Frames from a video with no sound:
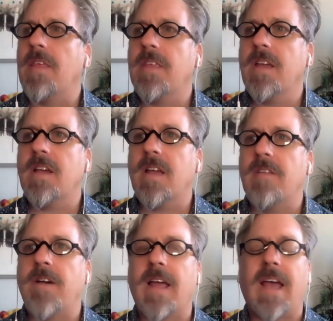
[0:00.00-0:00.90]
think
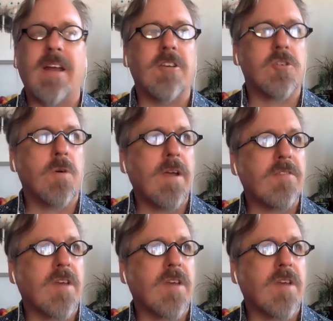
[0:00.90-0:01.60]
if I had a choice,